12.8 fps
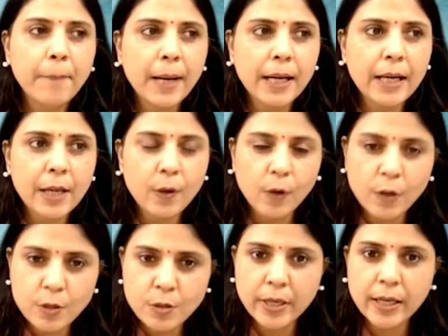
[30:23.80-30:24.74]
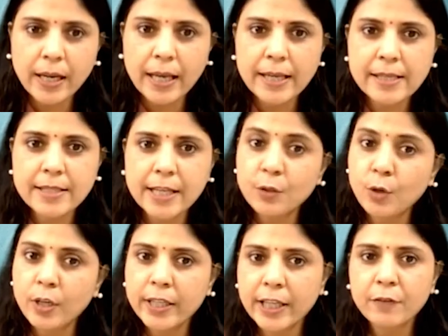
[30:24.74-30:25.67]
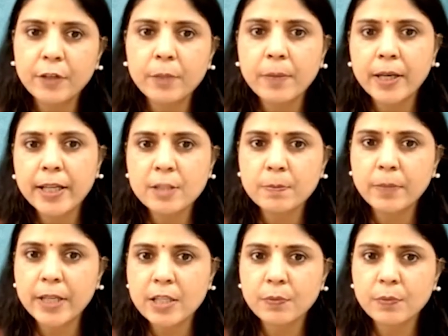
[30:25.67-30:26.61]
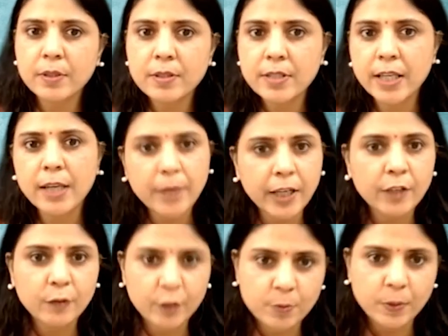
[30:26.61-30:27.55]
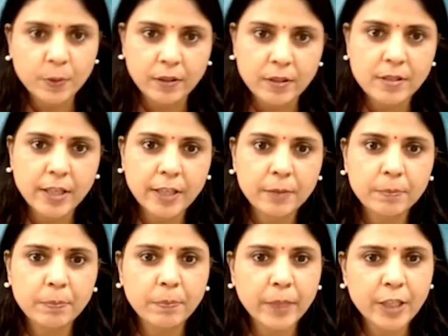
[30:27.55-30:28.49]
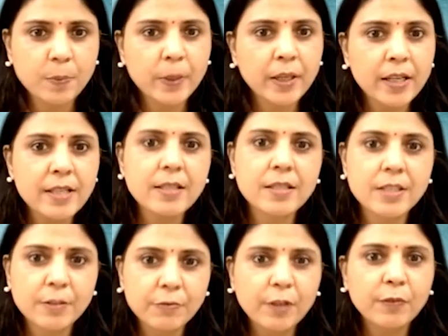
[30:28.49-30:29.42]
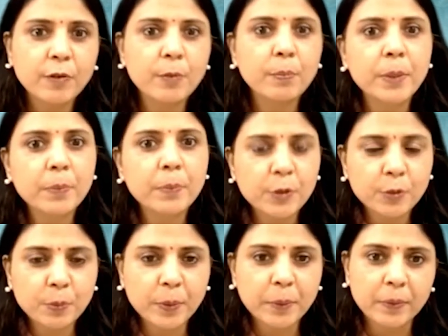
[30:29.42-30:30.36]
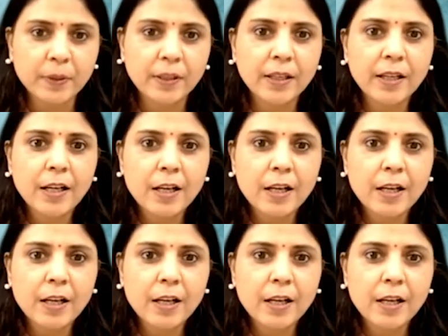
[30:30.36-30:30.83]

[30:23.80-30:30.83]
But I also realize that not everybody is blessed with the same kind of experience. Like, experiences differ from people to people.